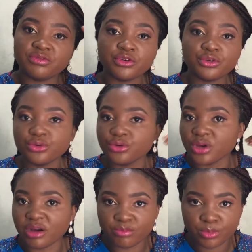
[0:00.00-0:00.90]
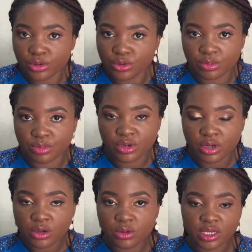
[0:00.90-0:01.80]
Before you know, you have blown
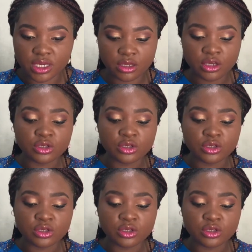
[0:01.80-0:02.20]
up, okay?